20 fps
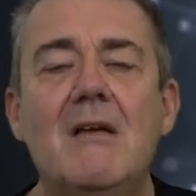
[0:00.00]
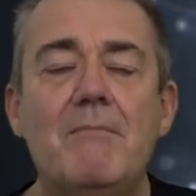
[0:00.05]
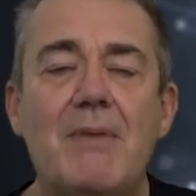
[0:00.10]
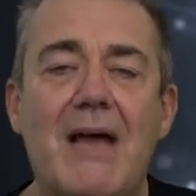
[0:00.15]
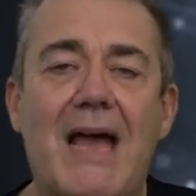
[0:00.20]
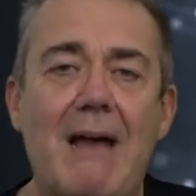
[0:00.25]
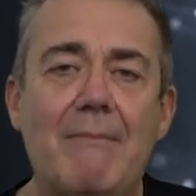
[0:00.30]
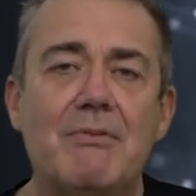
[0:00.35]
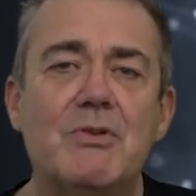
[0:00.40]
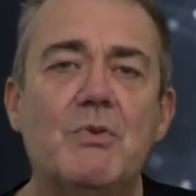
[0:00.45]

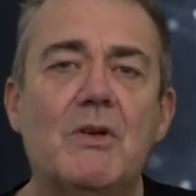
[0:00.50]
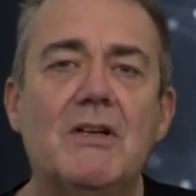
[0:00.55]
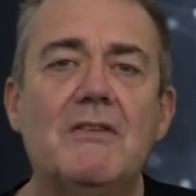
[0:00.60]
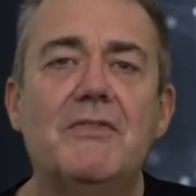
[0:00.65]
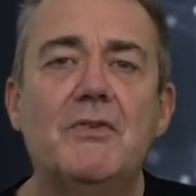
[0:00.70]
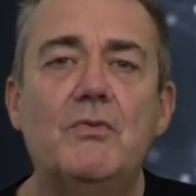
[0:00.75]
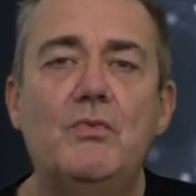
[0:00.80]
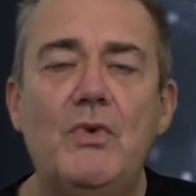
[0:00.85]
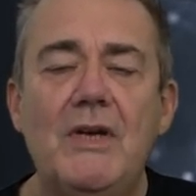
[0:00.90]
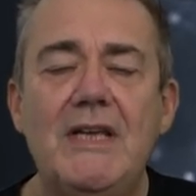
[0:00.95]
Perhaps one
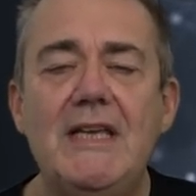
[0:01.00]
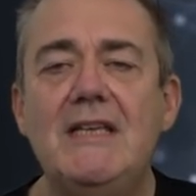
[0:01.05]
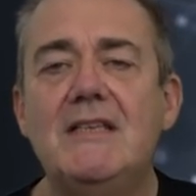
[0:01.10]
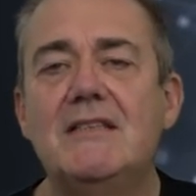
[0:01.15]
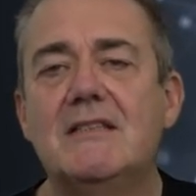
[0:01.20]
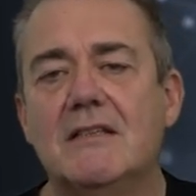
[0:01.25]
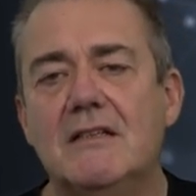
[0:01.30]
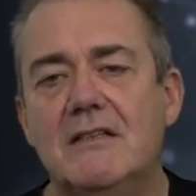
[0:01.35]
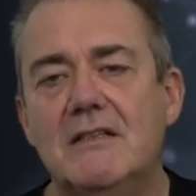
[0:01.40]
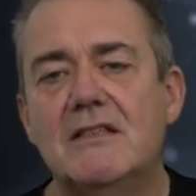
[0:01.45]
of the
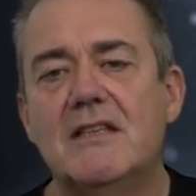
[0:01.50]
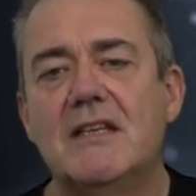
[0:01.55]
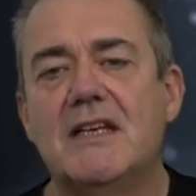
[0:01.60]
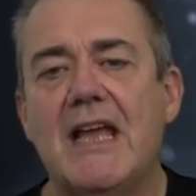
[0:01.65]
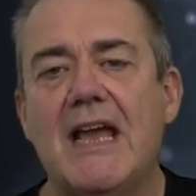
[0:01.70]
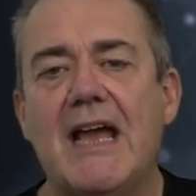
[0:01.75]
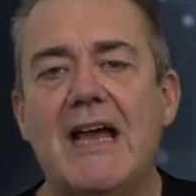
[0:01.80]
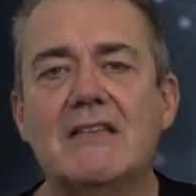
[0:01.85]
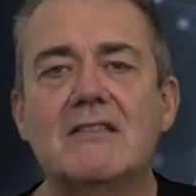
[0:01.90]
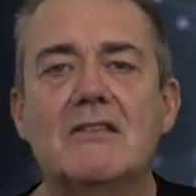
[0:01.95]
reasons that
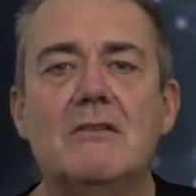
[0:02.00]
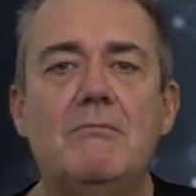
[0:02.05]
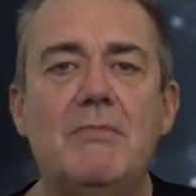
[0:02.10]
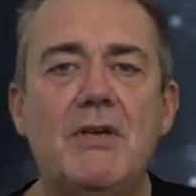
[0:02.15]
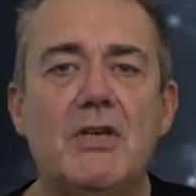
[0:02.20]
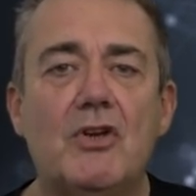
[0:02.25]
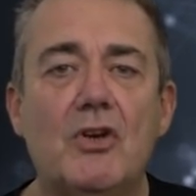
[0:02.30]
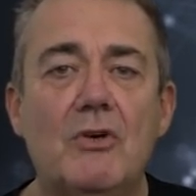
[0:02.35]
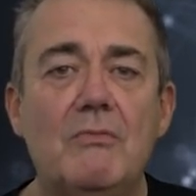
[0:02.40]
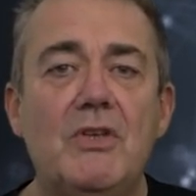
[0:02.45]
it hasn't
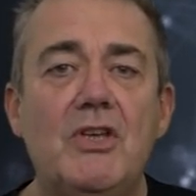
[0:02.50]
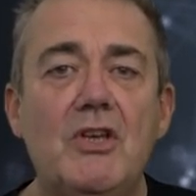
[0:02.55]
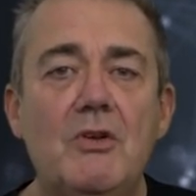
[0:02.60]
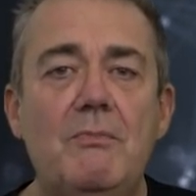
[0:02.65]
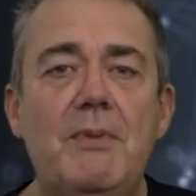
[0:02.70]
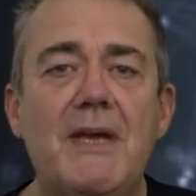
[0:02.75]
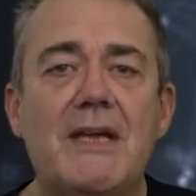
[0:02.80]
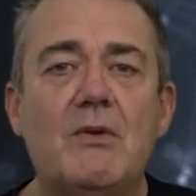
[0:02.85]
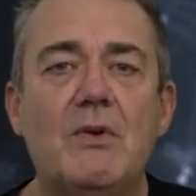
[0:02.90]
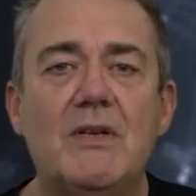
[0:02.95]
become
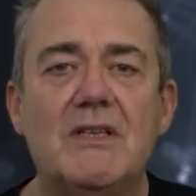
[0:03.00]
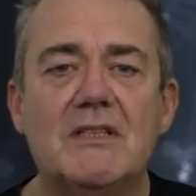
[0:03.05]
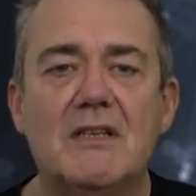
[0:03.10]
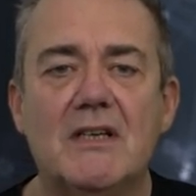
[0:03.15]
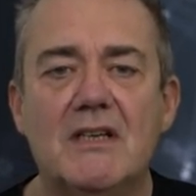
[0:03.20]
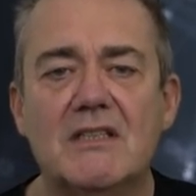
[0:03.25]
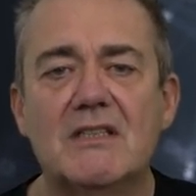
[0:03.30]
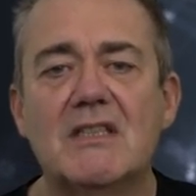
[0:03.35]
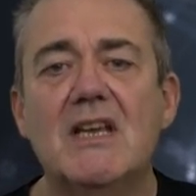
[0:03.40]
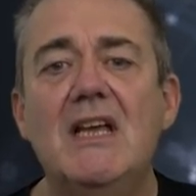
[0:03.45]

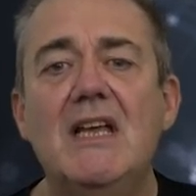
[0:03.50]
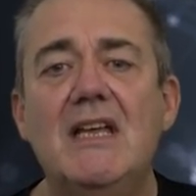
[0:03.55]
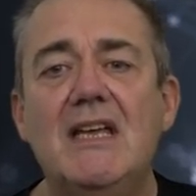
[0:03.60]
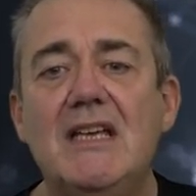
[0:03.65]
ubiquitous